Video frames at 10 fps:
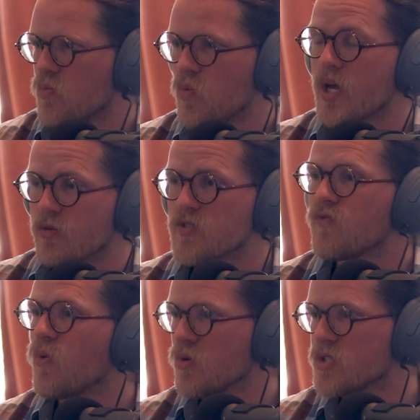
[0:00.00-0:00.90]
when I was
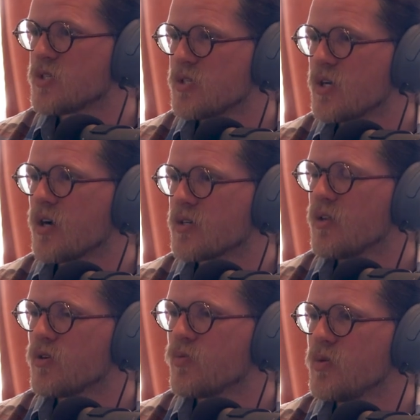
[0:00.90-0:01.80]
forced to talk to
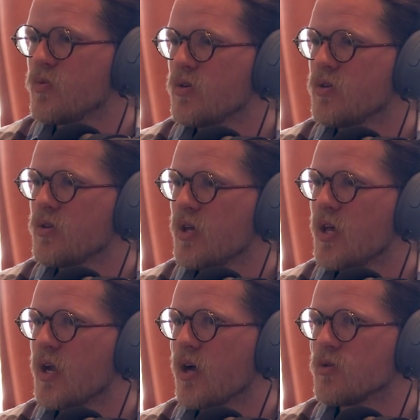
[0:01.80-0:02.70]
other people,
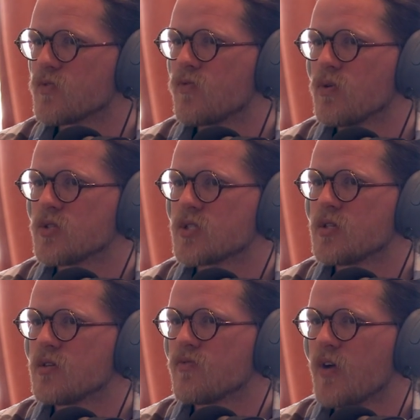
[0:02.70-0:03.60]
and I was forced
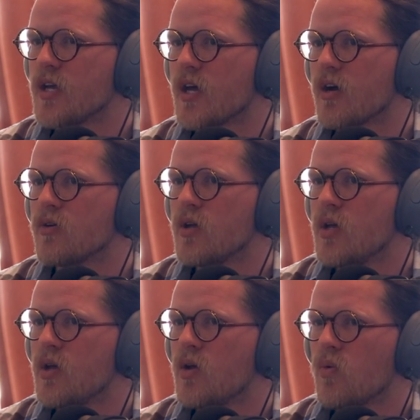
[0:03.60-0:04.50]
to find out,
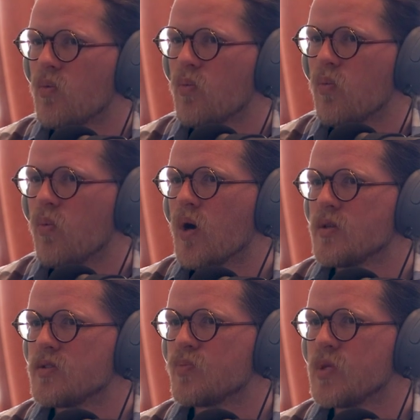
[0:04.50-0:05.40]

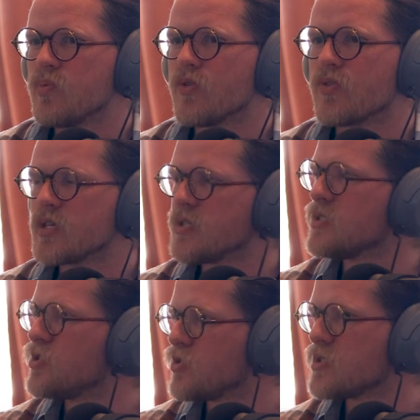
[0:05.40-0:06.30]
what do people think
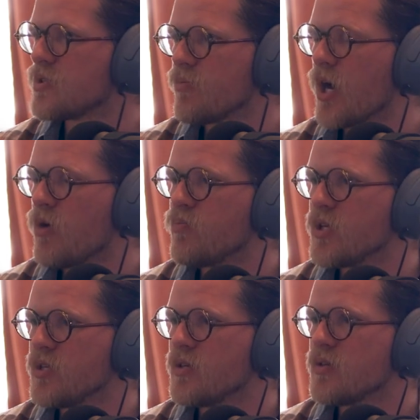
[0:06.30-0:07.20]
is interesting about
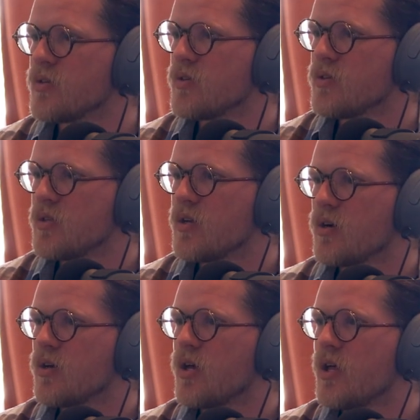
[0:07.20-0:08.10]
me,
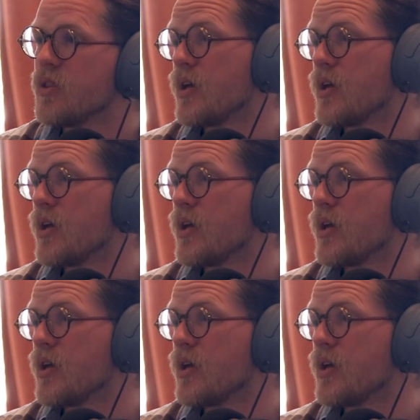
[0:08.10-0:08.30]
and